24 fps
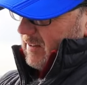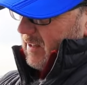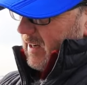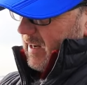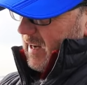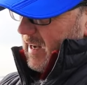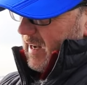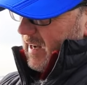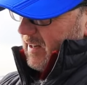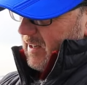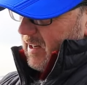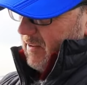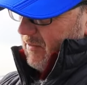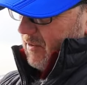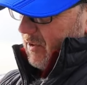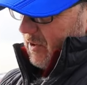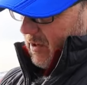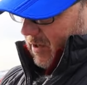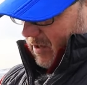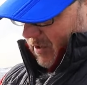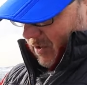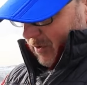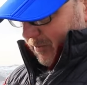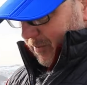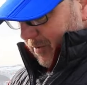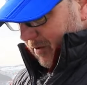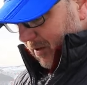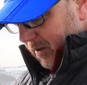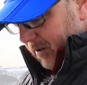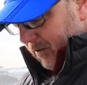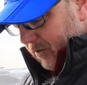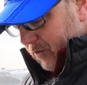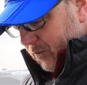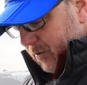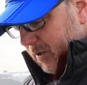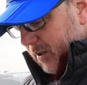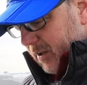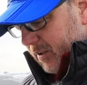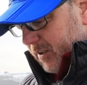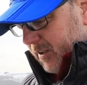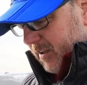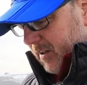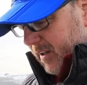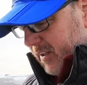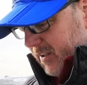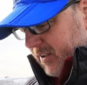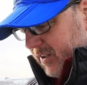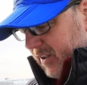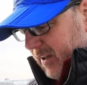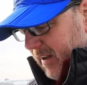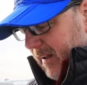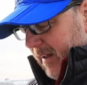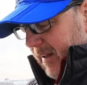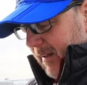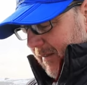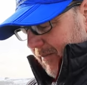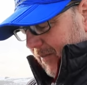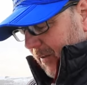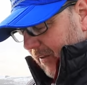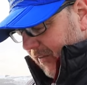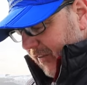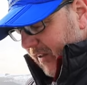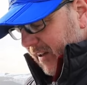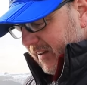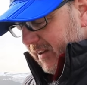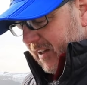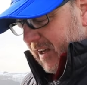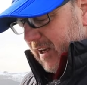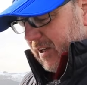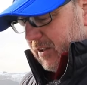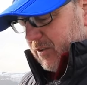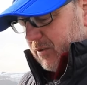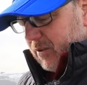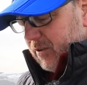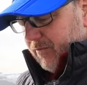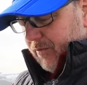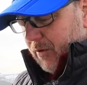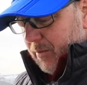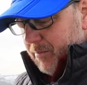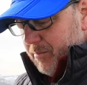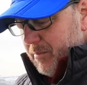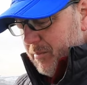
that they had. Even though the last pair of gloves worked nice, I think these, for